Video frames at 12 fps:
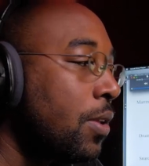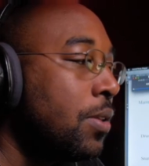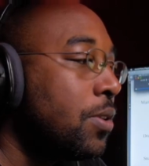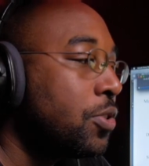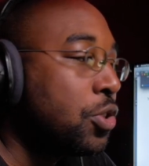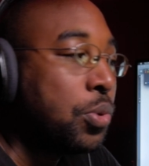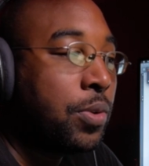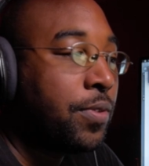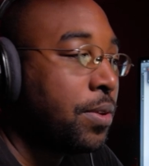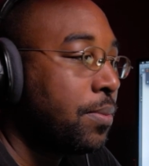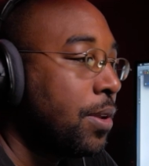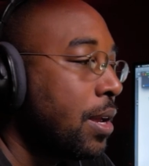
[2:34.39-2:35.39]
There's two of
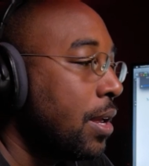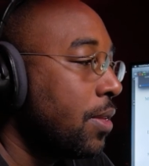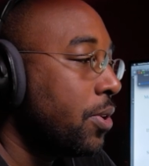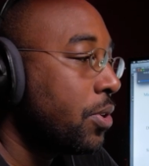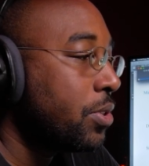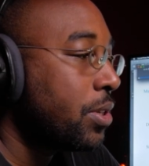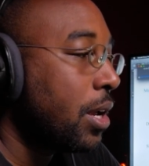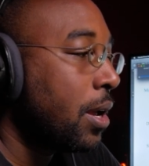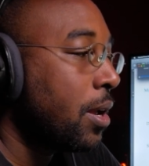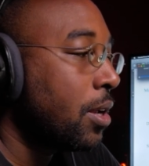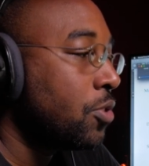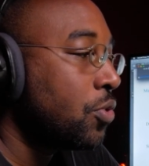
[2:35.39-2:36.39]
them. There's
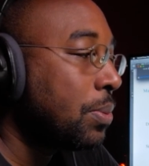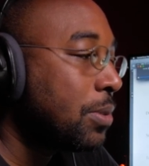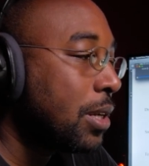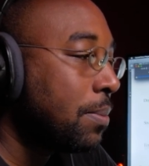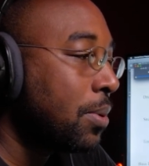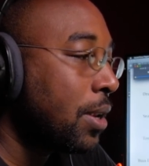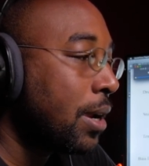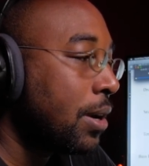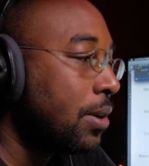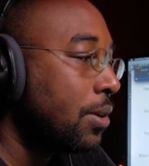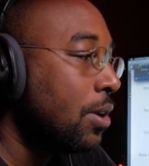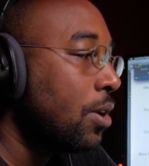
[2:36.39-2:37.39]
a drum set
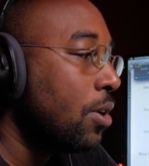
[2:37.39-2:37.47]
player